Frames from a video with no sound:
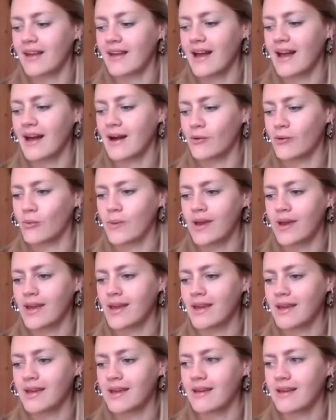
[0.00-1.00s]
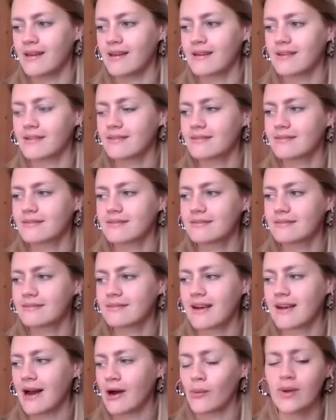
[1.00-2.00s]
how we
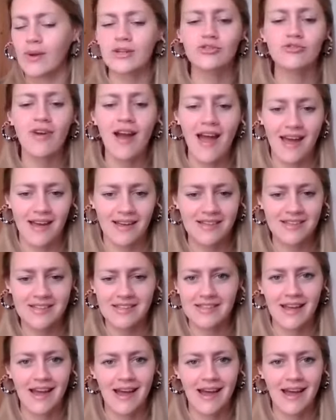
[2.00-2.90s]
dress,